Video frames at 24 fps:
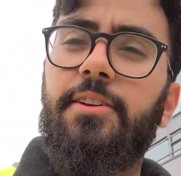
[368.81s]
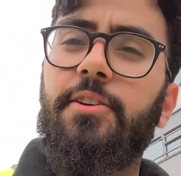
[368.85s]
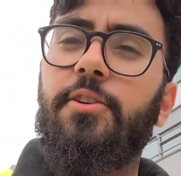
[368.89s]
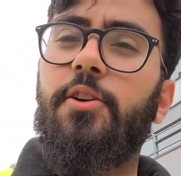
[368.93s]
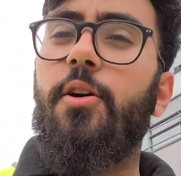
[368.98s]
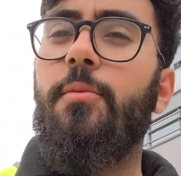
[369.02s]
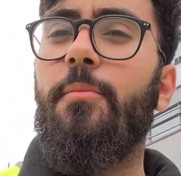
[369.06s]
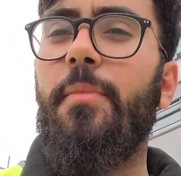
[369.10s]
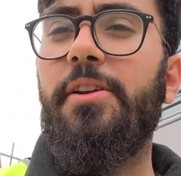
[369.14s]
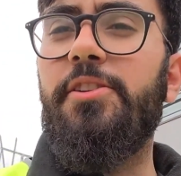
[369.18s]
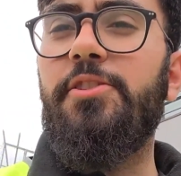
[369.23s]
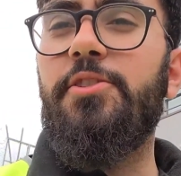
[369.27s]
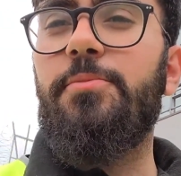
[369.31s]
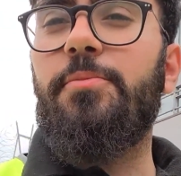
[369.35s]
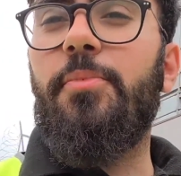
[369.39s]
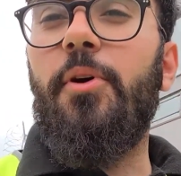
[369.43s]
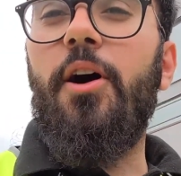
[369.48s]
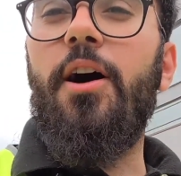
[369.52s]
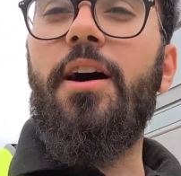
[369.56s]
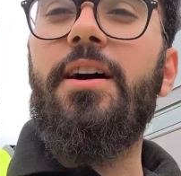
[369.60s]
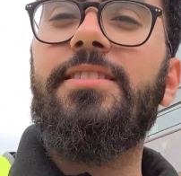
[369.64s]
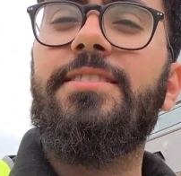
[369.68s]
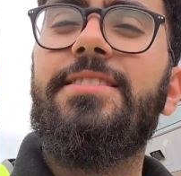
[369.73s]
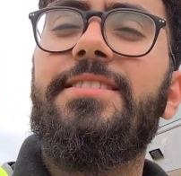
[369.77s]
Got my new
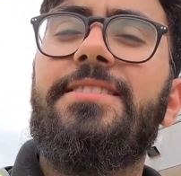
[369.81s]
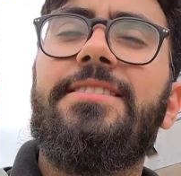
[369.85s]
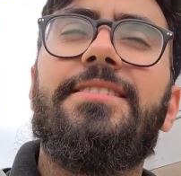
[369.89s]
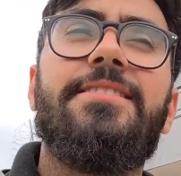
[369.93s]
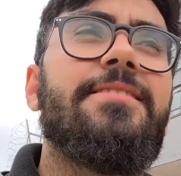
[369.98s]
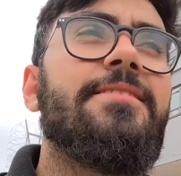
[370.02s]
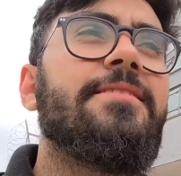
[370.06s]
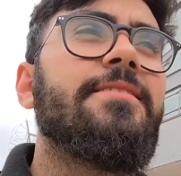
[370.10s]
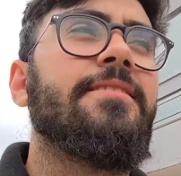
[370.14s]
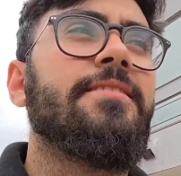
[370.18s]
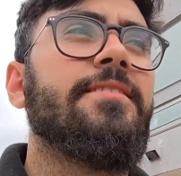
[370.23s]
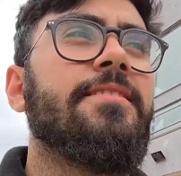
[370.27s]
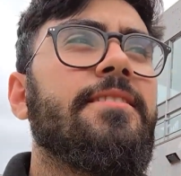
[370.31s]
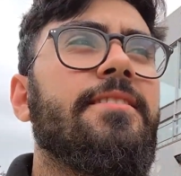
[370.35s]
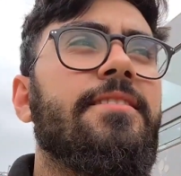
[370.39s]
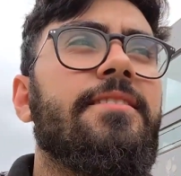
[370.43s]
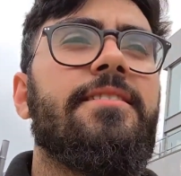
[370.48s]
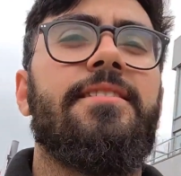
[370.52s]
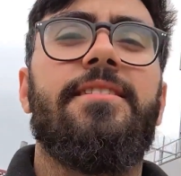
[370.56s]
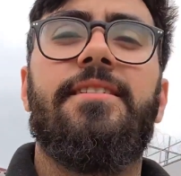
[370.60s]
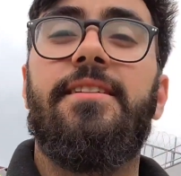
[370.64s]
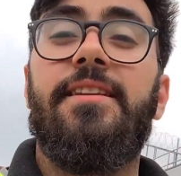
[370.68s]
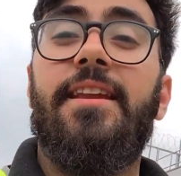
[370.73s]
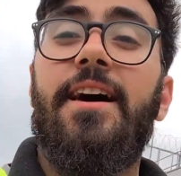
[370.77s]
pass.
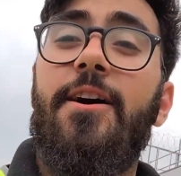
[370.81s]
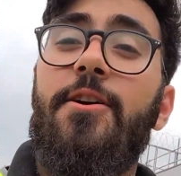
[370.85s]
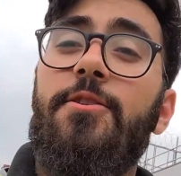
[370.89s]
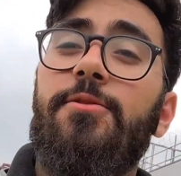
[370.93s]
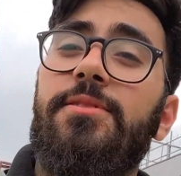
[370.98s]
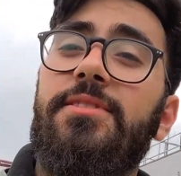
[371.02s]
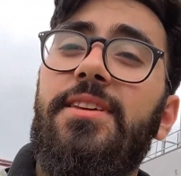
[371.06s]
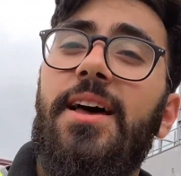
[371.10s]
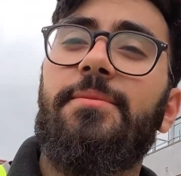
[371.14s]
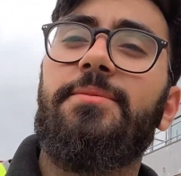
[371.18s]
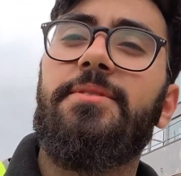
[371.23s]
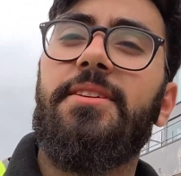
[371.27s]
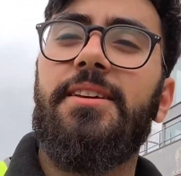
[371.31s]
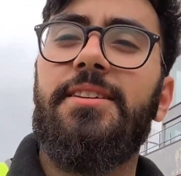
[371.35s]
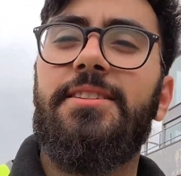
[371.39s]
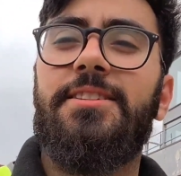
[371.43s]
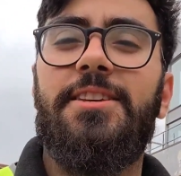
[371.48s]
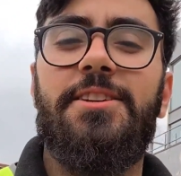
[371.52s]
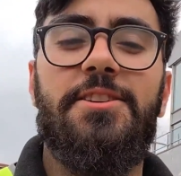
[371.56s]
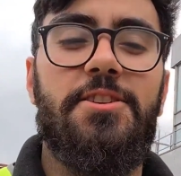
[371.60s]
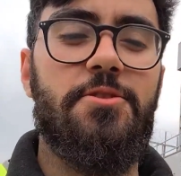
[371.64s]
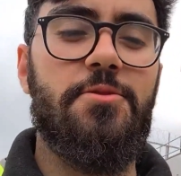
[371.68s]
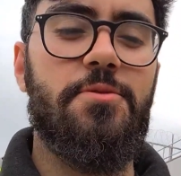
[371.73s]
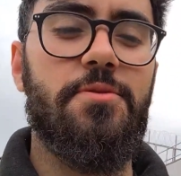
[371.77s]
Now time to
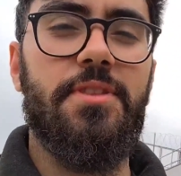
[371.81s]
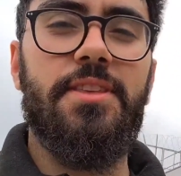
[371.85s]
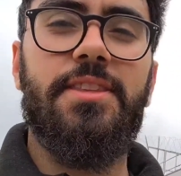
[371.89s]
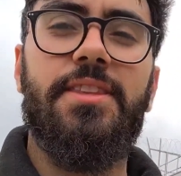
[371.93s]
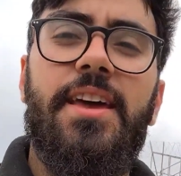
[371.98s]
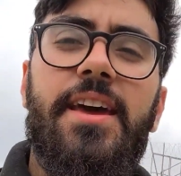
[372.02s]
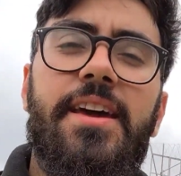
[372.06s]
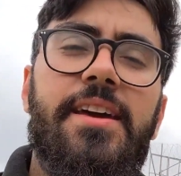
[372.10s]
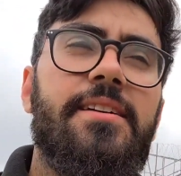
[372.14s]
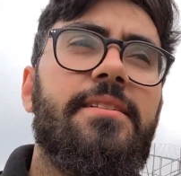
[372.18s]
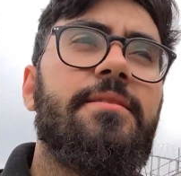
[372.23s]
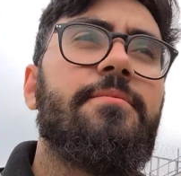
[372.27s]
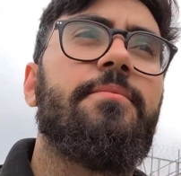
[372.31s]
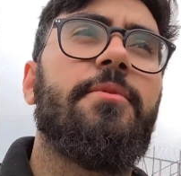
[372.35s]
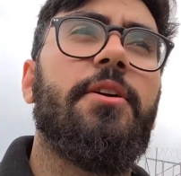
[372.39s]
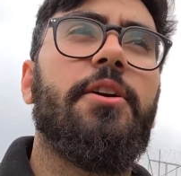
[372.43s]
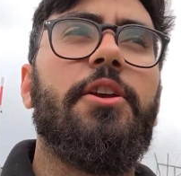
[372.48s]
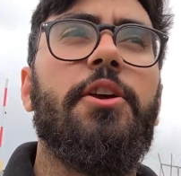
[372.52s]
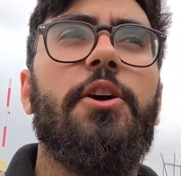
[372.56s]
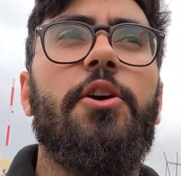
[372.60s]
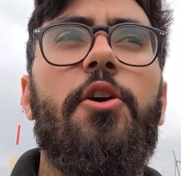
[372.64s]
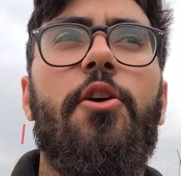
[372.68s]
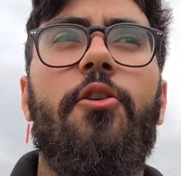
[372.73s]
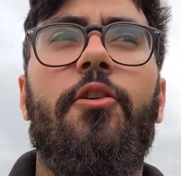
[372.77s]
continue with the day.
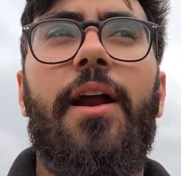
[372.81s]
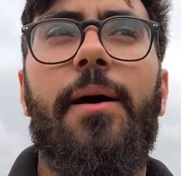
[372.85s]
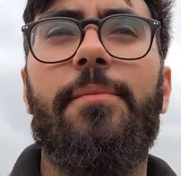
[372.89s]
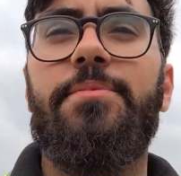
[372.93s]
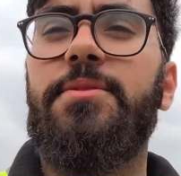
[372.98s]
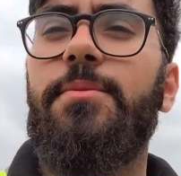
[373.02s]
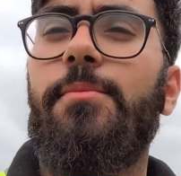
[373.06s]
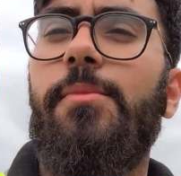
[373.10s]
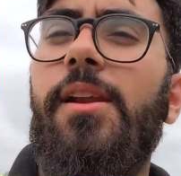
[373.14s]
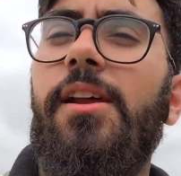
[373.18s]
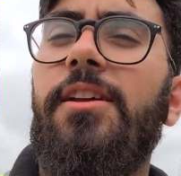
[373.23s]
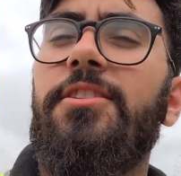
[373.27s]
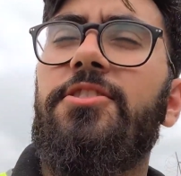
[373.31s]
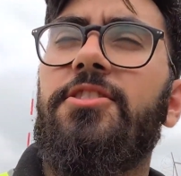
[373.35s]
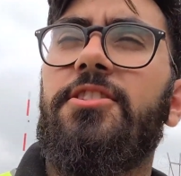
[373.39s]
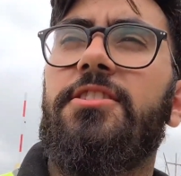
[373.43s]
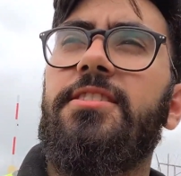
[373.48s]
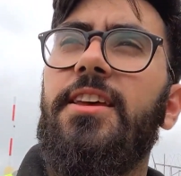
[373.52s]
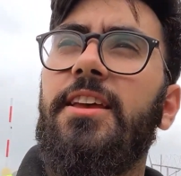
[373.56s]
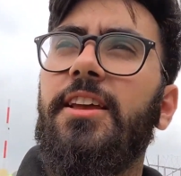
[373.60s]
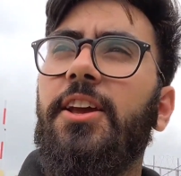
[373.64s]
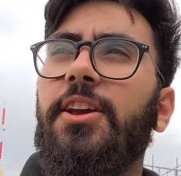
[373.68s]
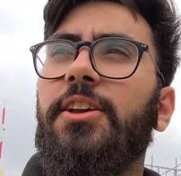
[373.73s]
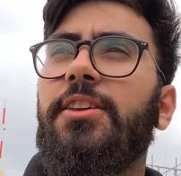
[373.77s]
Gonna go grab some lunch
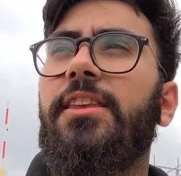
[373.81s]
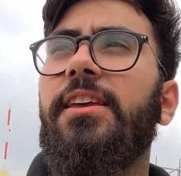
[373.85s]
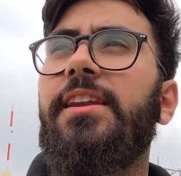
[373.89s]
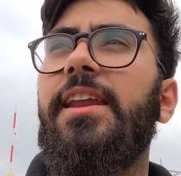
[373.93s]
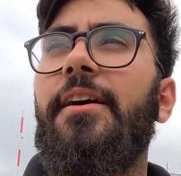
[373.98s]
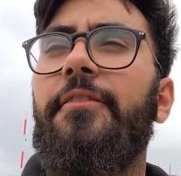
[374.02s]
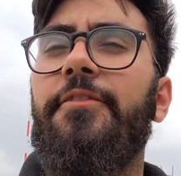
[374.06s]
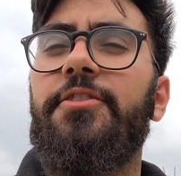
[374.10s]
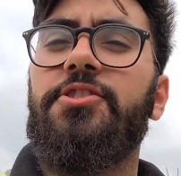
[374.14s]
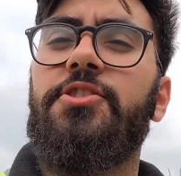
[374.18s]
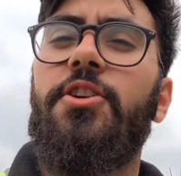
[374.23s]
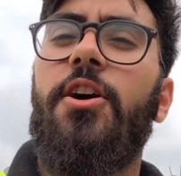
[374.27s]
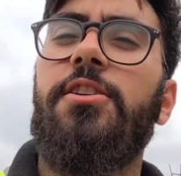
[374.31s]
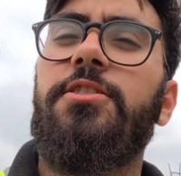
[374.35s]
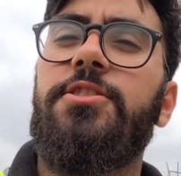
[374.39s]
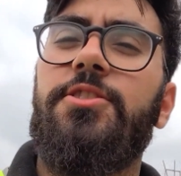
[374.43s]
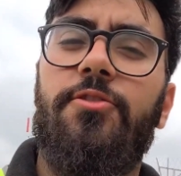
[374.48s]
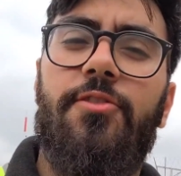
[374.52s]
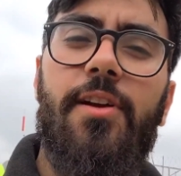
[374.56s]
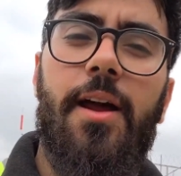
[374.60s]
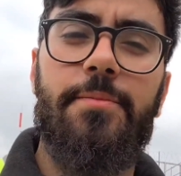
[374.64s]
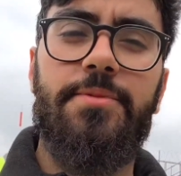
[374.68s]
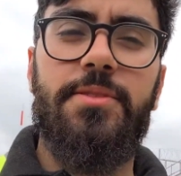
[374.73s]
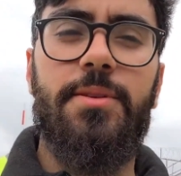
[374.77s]
because I didn't have a chance
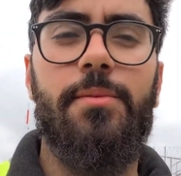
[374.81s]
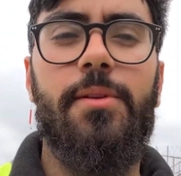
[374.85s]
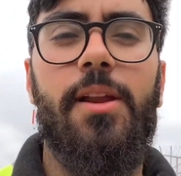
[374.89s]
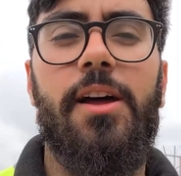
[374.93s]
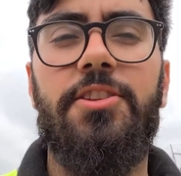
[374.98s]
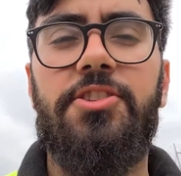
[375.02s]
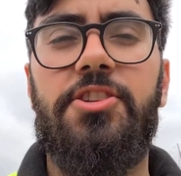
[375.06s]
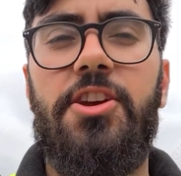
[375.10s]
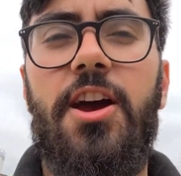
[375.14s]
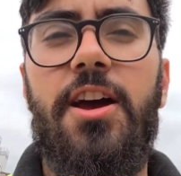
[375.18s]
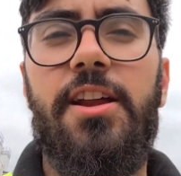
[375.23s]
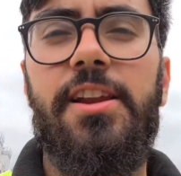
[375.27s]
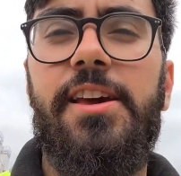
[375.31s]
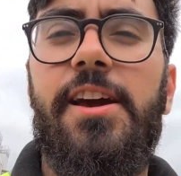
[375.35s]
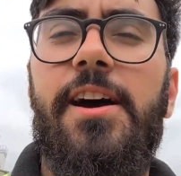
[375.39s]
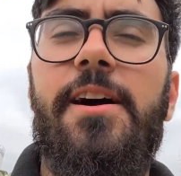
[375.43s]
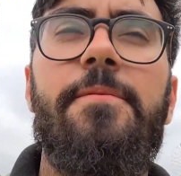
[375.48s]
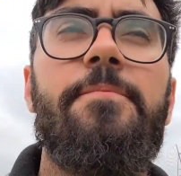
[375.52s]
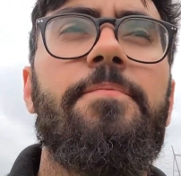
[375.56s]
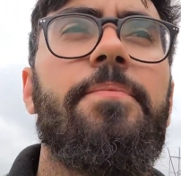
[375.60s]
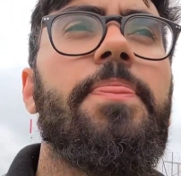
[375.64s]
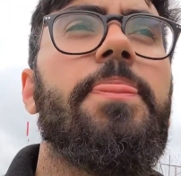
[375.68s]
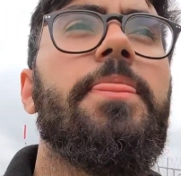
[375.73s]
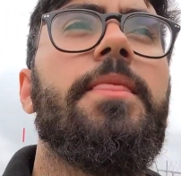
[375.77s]
to grab some lunch earlier.